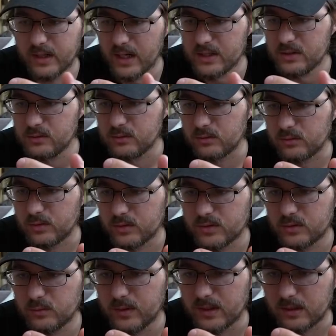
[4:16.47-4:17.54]
Not you, you're
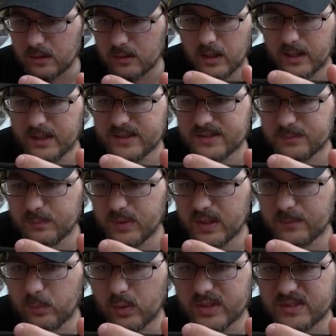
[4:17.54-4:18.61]
too weak. I need some
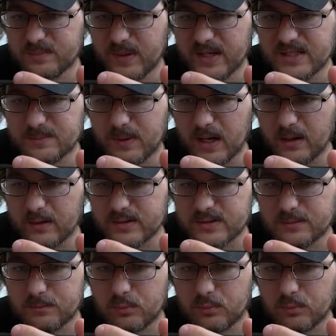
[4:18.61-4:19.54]
big boy space pirates,